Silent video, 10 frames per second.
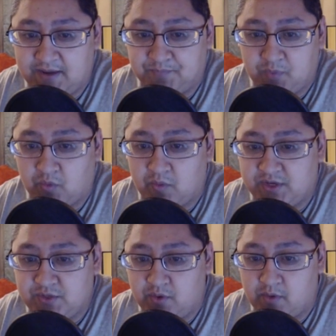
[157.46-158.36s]
What we
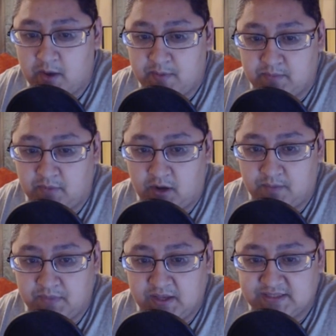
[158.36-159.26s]
do know about Big
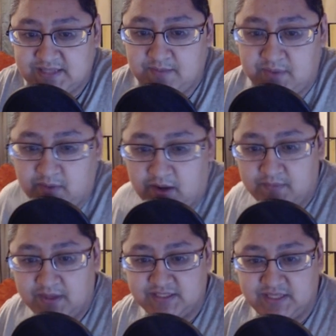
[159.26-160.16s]
Mom is that Big
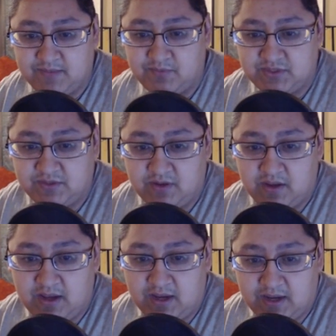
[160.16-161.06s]
Mom is
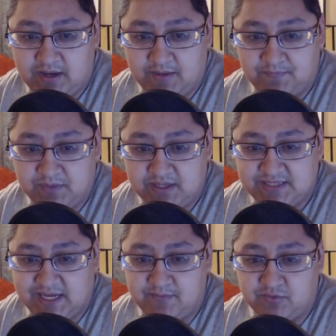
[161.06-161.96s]

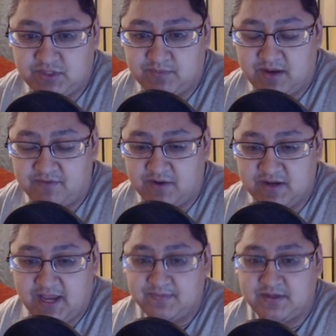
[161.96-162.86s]
getting boosted by a friend
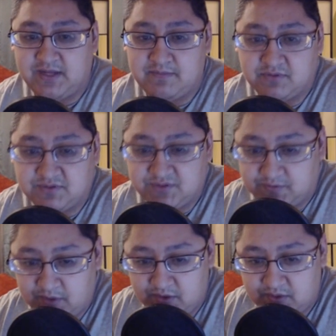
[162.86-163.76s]
captain in
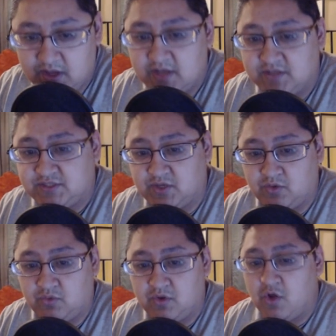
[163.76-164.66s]
Berserk mode.
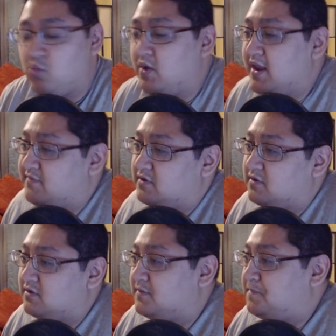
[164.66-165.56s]
So
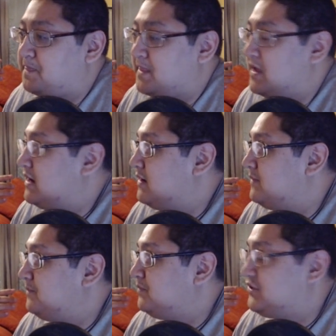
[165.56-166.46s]
whatever,
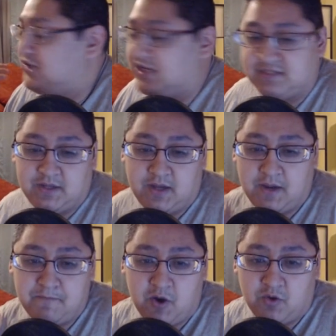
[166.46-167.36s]
she has a
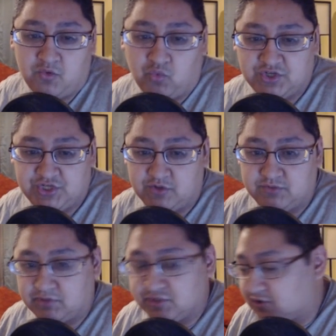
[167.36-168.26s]
mode where she goes
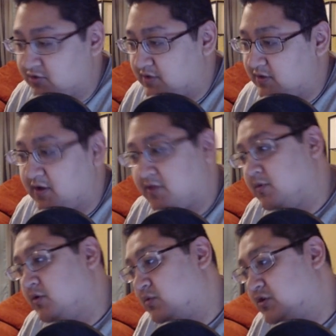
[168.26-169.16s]
Berserk and another
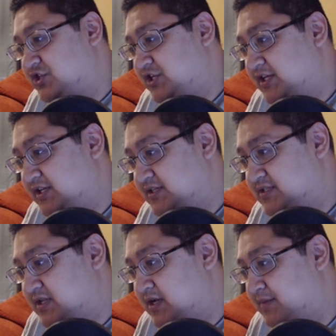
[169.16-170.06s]
mode where
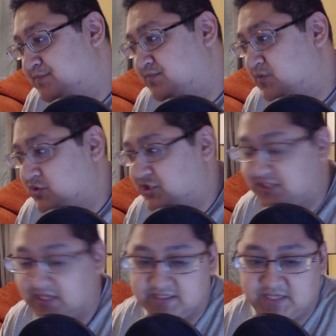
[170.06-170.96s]
she's
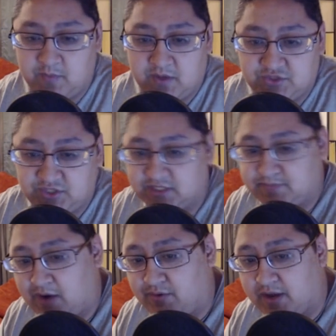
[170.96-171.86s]
eating Selma and she gets
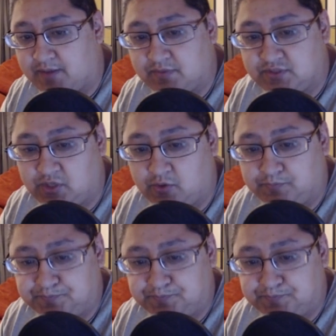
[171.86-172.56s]
powered out. So